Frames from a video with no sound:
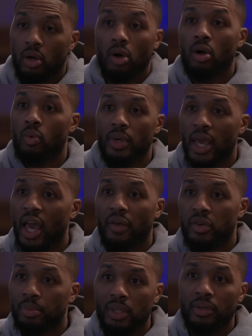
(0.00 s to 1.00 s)
all we
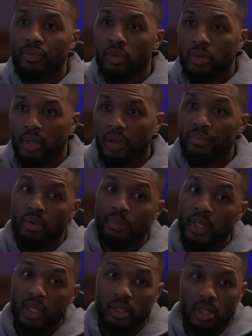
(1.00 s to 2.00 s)
have to play for. And for
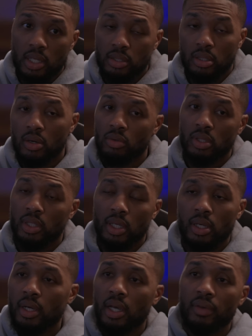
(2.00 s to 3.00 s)
me, that's the only
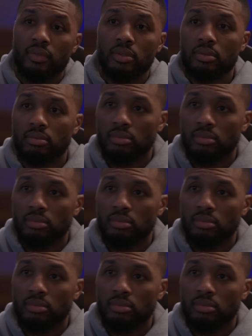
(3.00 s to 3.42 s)
thing I haven't